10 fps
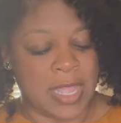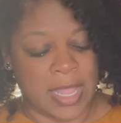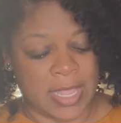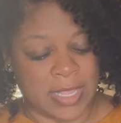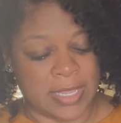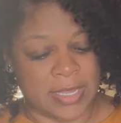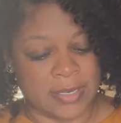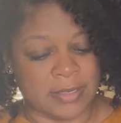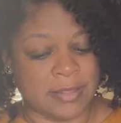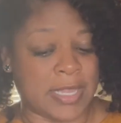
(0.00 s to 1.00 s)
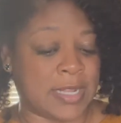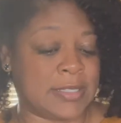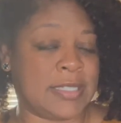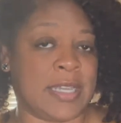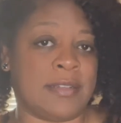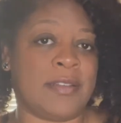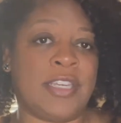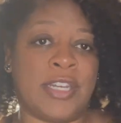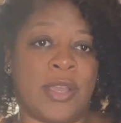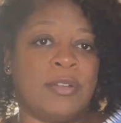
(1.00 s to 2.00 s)
And that's it.
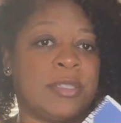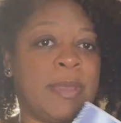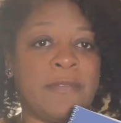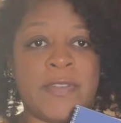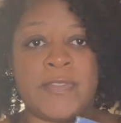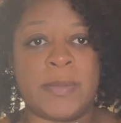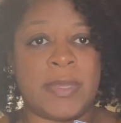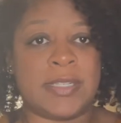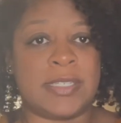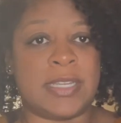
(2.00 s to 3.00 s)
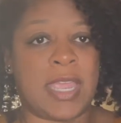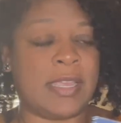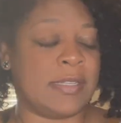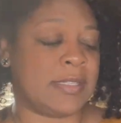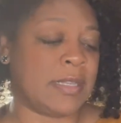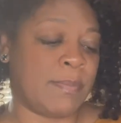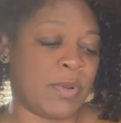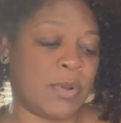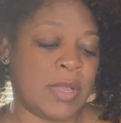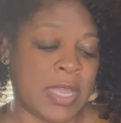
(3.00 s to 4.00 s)
You know, it's about 15 minutes a day. It's
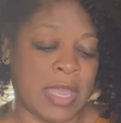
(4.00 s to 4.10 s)
simple.